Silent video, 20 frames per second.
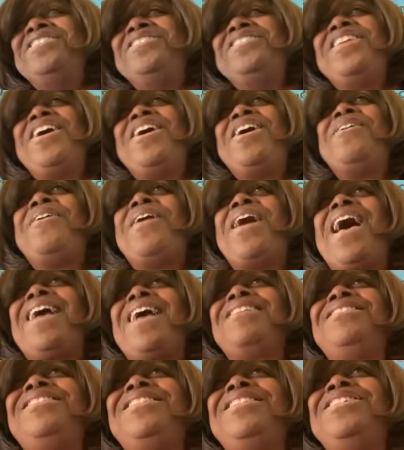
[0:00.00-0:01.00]
No,
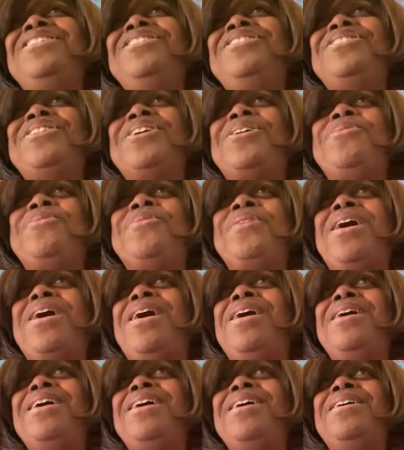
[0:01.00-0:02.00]
actually, you know,
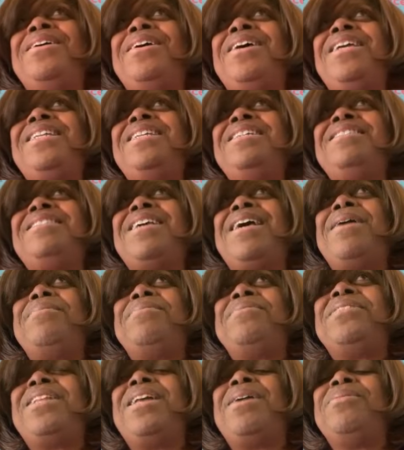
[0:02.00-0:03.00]
any
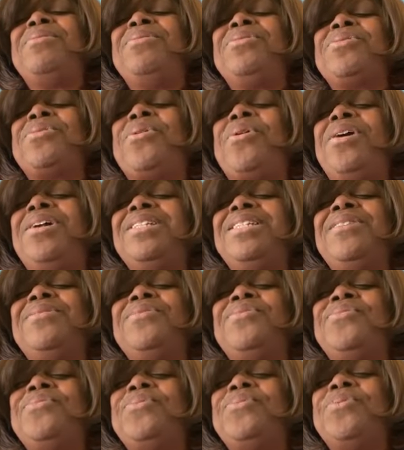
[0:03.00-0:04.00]
times that I was called
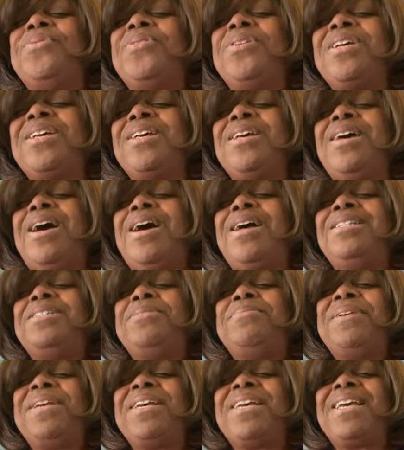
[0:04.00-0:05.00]
in for
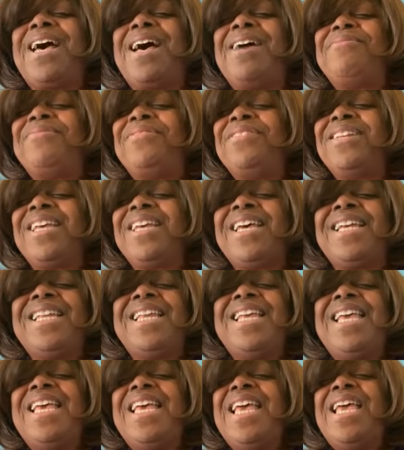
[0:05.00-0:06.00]
to be a
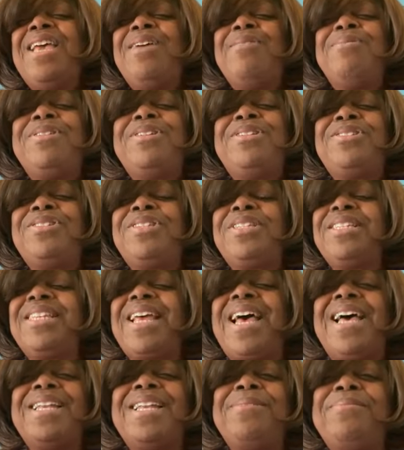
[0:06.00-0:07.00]
confidant, it was
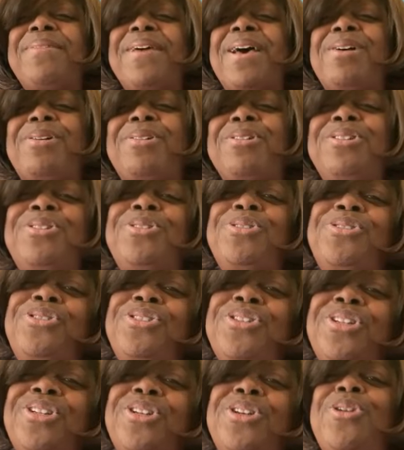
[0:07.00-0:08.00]
not about you
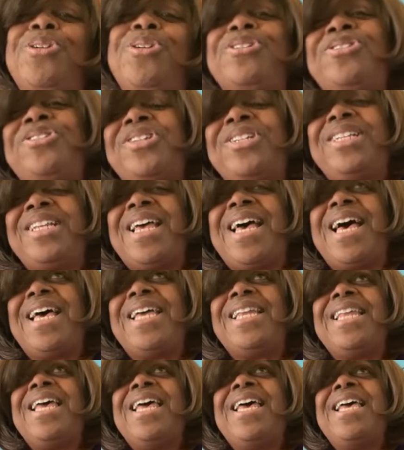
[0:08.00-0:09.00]
should or should
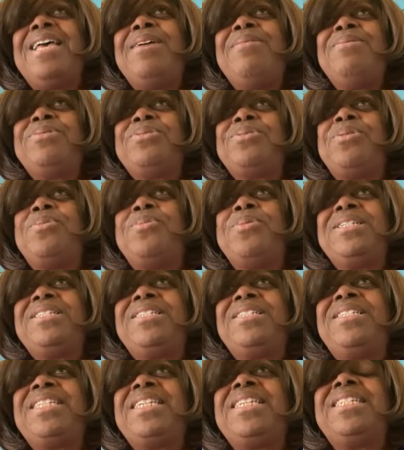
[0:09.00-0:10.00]
not. It was
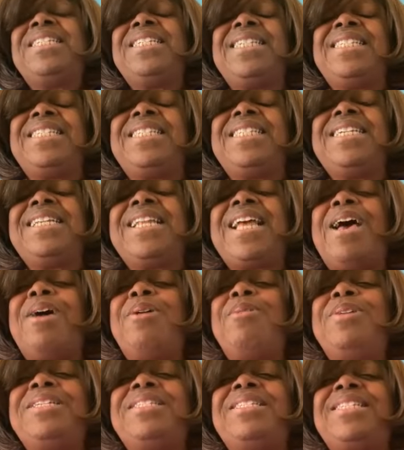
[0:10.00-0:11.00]
always to listen.
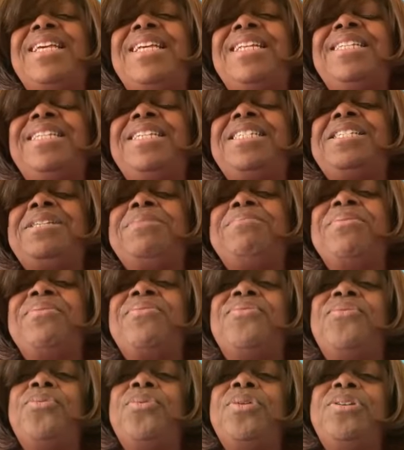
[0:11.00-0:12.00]
I always say, listen
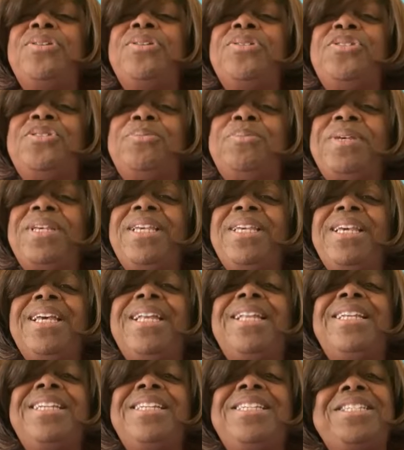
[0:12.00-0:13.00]
before you speak,
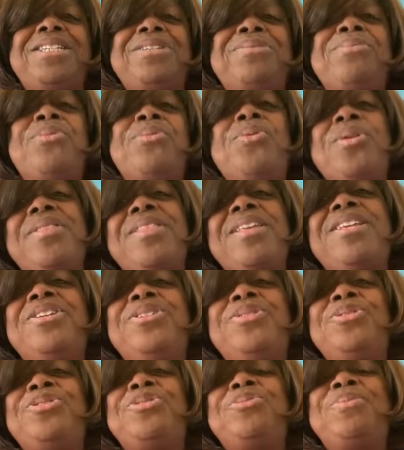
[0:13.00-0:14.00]
listen more
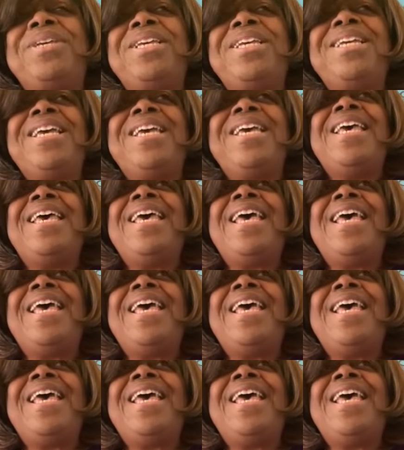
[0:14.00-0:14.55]
than you speak.